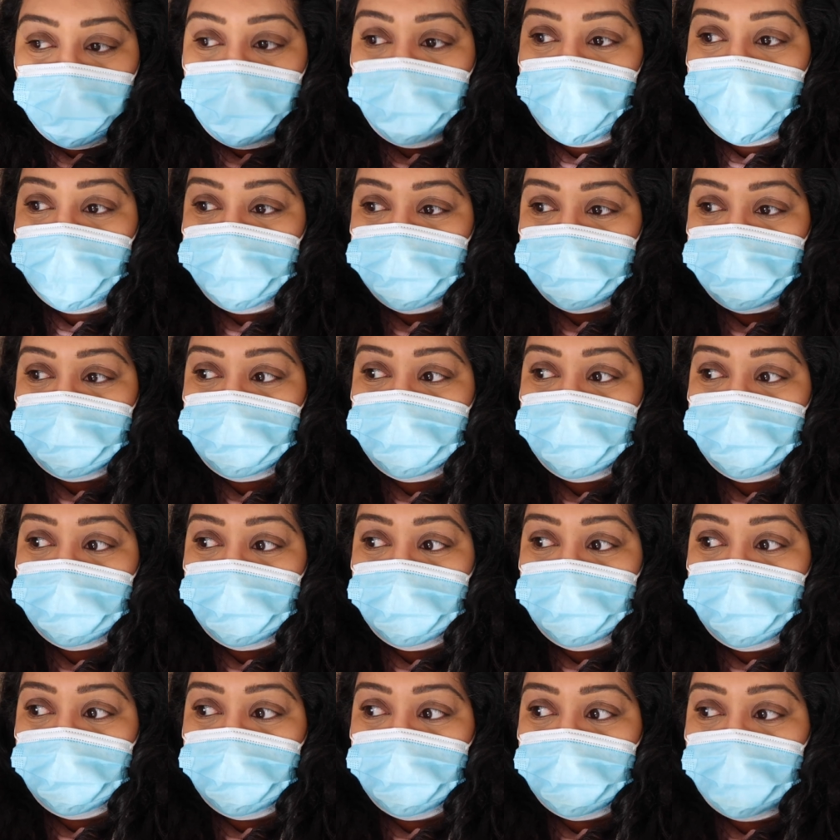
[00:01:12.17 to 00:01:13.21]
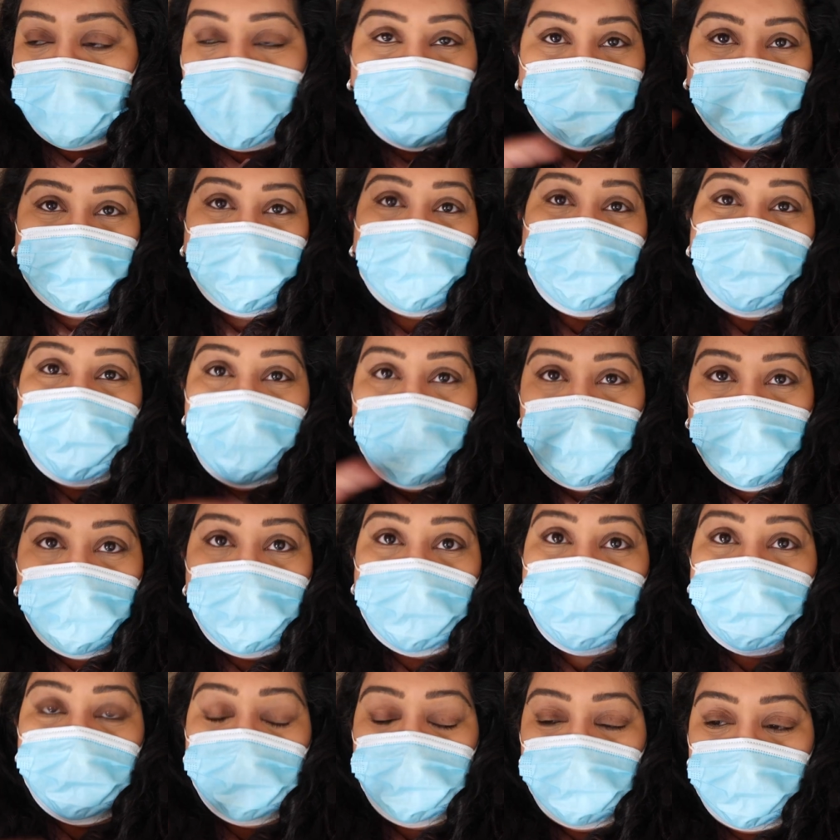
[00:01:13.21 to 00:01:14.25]
They just have like a
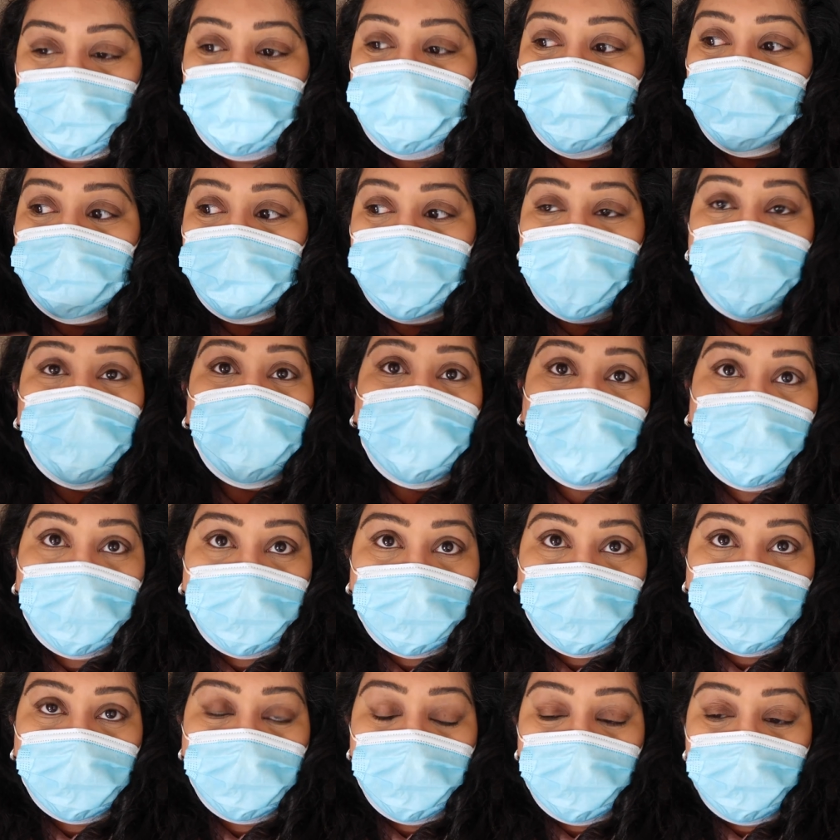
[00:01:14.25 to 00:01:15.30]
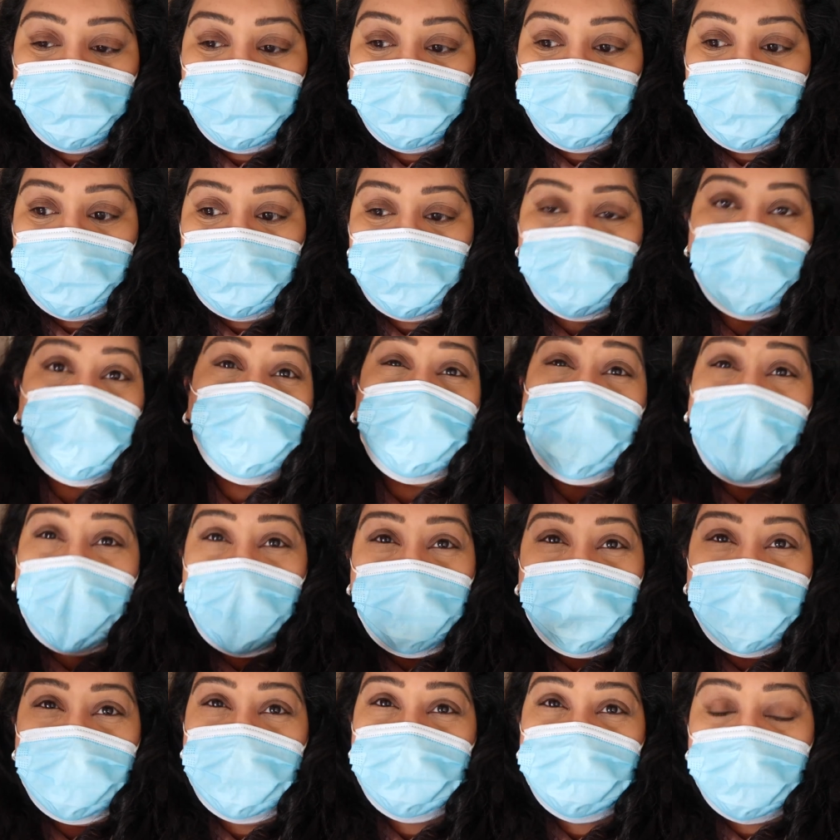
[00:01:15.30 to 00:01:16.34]
network of people they work with, and then they all
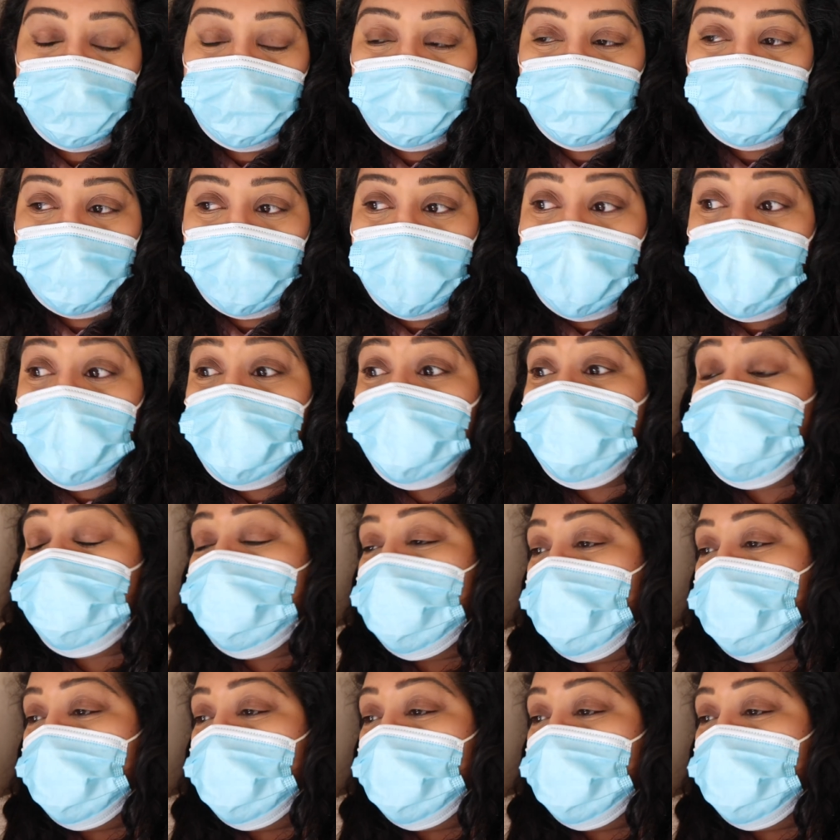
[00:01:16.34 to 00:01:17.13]
help each other out.